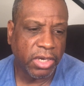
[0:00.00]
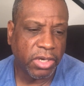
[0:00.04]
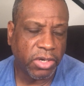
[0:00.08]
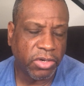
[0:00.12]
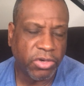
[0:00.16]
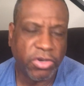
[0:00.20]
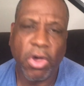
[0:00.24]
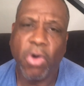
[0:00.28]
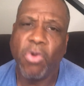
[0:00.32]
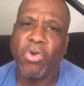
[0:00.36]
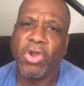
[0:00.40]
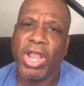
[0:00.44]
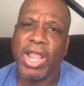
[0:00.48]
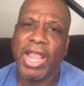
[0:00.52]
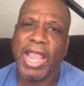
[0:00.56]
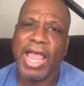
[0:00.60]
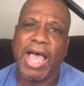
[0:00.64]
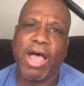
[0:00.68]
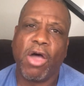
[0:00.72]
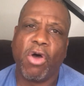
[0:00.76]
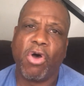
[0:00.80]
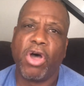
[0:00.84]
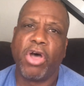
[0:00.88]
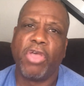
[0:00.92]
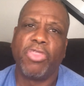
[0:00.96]
Don't
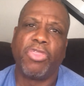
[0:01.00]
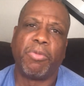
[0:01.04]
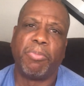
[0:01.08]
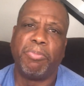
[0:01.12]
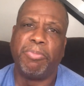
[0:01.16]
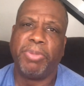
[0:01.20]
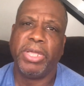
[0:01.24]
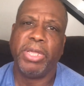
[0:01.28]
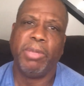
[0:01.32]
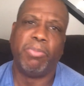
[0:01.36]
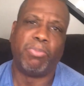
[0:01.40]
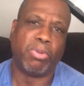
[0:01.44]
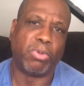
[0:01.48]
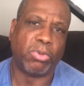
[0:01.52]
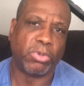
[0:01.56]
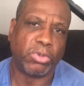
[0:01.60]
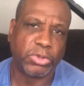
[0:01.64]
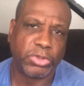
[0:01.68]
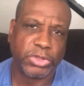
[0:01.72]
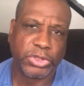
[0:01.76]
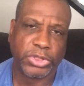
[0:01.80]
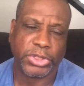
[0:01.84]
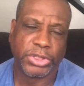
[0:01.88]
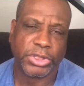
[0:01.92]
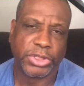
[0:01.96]
allow other
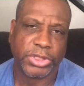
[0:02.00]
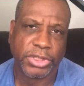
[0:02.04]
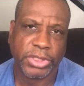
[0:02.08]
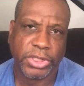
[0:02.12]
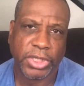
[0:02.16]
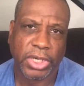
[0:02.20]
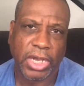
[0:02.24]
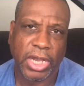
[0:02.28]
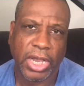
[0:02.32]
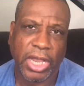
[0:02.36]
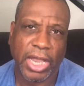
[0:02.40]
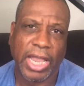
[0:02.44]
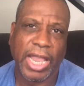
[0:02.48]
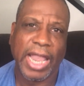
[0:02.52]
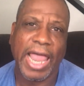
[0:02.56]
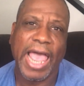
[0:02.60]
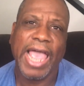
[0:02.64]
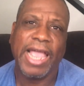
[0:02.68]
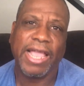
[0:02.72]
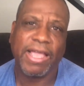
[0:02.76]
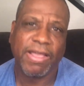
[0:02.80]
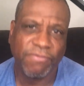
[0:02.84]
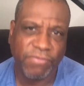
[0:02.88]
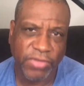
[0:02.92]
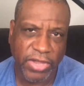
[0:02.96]
people's
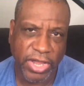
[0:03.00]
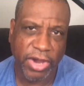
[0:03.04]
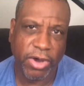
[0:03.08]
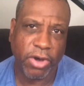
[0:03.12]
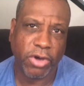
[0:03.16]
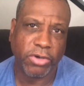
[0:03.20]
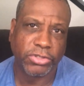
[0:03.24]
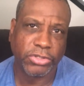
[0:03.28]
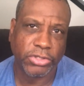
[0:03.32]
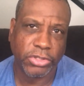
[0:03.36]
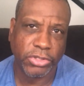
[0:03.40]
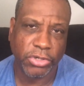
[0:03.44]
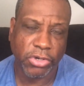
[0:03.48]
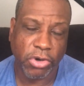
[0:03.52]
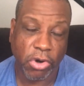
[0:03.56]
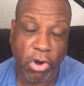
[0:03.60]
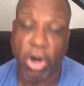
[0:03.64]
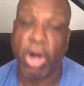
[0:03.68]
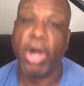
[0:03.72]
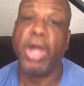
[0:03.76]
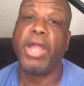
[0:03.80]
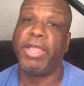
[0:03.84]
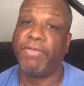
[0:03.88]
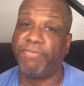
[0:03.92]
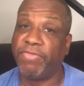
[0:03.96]
lack of character,
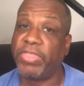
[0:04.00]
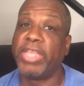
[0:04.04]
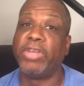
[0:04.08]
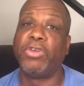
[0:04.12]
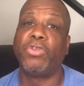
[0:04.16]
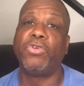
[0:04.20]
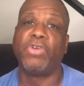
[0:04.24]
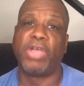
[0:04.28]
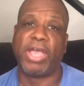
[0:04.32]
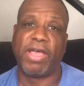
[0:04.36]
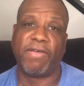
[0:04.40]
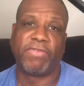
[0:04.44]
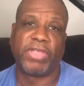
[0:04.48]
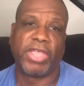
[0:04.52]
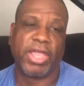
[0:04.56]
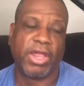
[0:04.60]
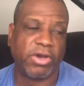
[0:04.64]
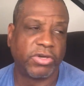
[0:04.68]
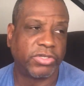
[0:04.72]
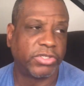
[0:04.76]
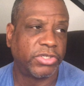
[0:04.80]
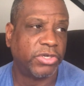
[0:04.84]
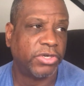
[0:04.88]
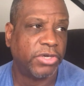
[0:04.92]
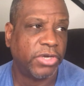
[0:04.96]
or if they do have
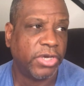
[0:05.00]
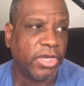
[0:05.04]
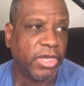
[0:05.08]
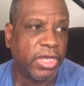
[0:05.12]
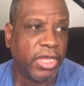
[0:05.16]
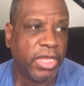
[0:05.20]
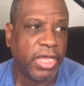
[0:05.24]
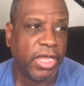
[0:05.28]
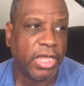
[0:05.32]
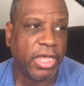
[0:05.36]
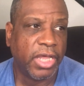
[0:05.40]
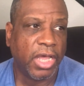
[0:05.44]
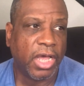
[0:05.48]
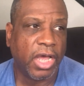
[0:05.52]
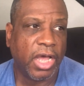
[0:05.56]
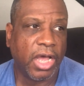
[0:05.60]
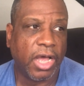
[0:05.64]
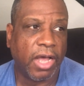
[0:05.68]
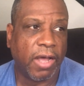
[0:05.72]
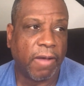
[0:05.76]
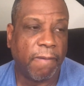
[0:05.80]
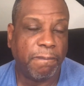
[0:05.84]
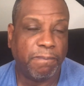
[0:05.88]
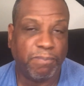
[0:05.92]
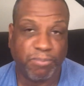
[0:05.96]
character,
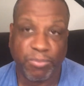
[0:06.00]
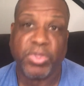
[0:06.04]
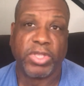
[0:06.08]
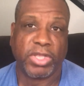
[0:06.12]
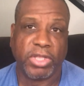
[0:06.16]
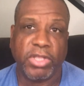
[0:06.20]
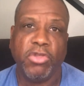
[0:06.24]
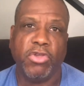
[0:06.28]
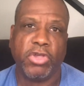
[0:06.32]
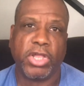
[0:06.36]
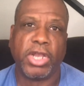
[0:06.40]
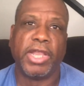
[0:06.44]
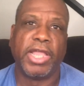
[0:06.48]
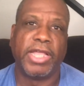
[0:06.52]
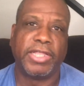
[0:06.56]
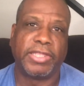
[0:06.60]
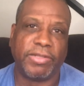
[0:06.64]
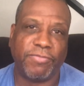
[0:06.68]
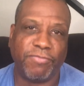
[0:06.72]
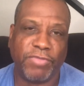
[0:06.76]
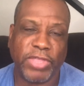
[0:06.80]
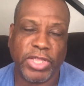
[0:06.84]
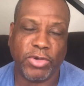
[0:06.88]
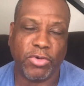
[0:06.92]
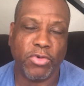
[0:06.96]
you can let
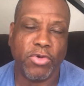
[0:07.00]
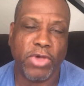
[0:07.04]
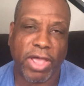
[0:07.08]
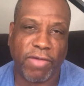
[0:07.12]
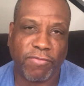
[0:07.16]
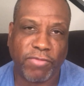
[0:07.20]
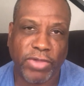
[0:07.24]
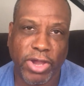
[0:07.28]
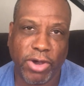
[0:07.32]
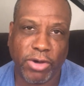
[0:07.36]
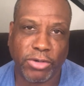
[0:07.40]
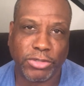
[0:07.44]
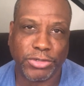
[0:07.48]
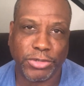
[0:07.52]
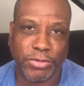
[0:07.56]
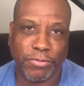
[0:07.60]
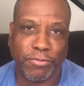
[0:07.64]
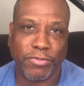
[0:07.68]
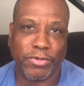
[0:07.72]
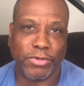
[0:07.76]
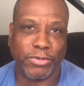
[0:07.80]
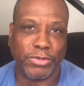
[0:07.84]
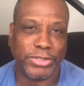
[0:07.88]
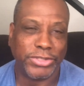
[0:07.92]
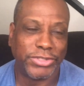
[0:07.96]
them, if they do have character,
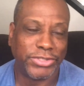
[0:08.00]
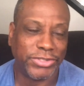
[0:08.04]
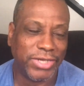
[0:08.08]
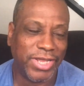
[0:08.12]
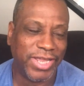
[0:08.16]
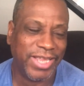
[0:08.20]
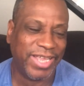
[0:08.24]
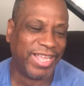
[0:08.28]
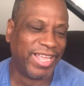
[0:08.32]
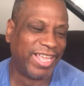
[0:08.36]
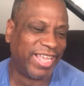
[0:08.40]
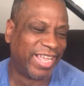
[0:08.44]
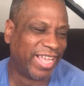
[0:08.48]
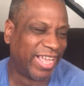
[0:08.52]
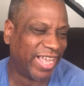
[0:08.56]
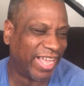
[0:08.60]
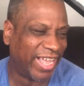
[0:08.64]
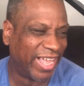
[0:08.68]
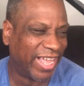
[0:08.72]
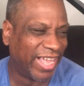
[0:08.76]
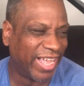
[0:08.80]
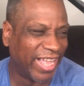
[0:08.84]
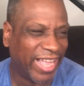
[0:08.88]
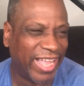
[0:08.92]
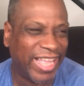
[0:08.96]
influence you.
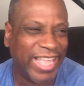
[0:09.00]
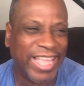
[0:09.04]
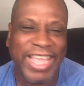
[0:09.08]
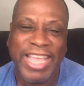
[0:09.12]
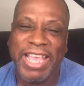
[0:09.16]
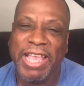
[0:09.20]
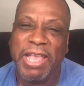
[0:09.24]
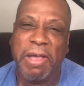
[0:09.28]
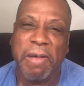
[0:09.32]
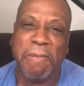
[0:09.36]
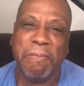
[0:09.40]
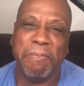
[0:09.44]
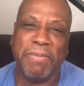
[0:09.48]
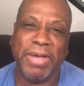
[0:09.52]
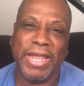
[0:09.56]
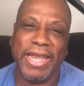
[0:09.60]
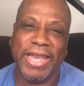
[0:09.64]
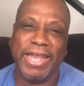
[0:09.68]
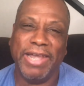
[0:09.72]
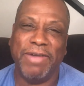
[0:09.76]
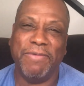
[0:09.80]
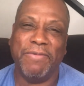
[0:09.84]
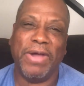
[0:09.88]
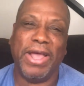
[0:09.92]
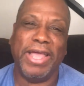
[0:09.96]
But
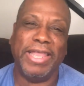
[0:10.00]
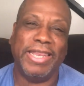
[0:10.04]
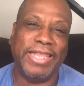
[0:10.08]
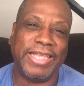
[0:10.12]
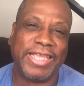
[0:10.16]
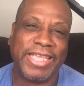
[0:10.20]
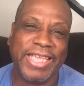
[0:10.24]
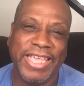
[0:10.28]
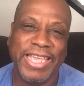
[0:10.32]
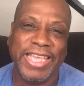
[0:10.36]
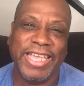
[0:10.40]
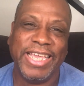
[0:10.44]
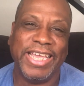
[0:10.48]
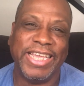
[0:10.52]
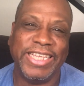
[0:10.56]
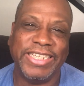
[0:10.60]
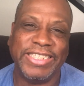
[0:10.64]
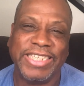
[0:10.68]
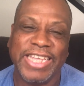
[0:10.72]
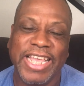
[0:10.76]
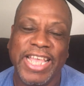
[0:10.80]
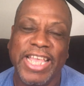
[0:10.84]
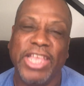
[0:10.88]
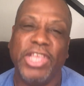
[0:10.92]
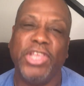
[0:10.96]
anyway, the key
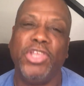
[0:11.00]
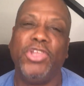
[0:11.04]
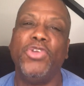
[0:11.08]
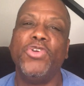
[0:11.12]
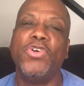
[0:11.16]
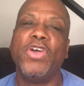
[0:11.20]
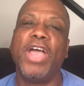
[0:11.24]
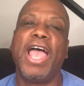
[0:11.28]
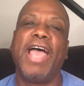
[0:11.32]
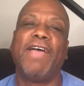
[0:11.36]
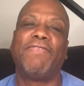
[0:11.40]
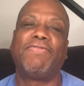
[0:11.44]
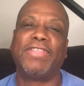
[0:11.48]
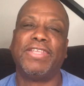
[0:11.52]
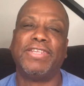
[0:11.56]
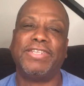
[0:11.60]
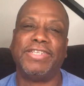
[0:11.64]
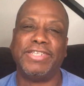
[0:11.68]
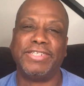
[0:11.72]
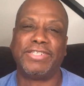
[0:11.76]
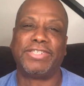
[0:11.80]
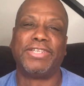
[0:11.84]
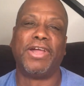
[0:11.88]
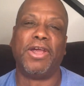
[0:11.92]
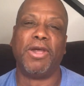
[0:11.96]
is you have to
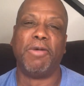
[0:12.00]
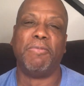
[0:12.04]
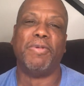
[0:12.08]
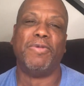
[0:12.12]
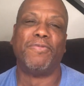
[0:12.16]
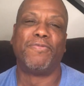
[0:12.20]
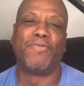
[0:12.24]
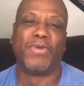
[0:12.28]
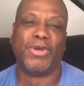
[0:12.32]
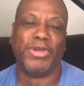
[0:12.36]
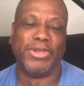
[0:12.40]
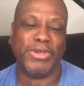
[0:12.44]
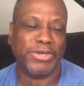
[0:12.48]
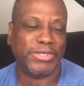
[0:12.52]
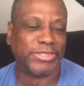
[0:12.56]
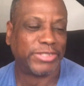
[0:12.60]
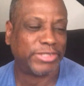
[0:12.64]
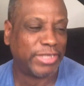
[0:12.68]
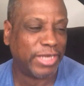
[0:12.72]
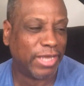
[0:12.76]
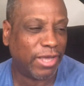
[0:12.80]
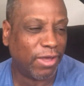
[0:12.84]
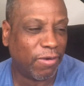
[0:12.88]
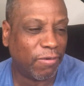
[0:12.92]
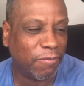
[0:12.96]
determine for
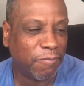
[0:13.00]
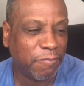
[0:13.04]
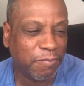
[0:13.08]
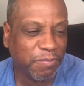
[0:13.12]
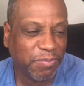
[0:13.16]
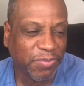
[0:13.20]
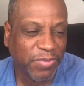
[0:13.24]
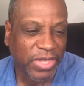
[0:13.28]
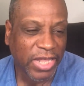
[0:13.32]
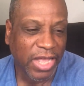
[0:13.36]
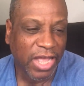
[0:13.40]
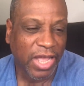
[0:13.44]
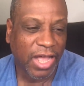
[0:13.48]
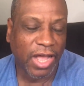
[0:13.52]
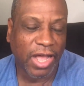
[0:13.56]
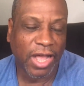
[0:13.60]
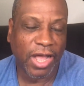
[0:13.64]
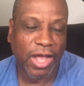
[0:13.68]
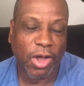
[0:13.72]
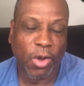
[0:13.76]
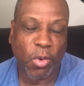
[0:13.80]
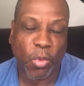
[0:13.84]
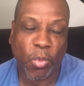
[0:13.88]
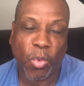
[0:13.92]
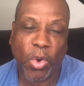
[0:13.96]
yourself
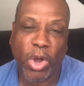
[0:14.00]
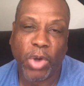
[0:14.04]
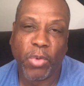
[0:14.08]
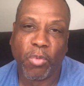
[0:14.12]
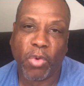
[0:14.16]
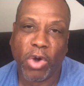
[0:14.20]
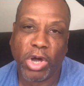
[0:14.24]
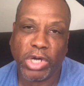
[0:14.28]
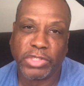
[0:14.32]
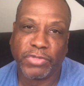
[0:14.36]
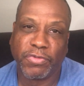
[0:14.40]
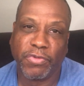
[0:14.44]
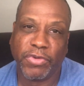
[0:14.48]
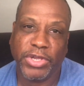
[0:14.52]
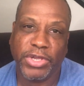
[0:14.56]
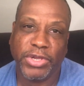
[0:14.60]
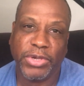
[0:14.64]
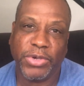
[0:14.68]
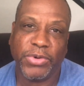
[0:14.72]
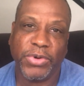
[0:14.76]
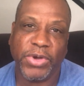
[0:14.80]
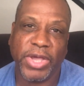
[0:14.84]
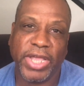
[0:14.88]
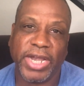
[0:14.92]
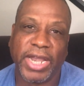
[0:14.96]
what works for
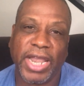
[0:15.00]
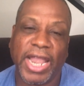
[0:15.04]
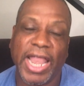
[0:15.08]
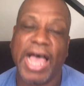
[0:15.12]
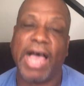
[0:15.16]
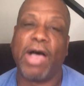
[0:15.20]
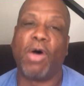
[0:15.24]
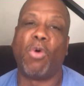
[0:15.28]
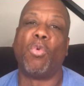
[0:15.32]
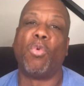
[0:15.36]
you, and allow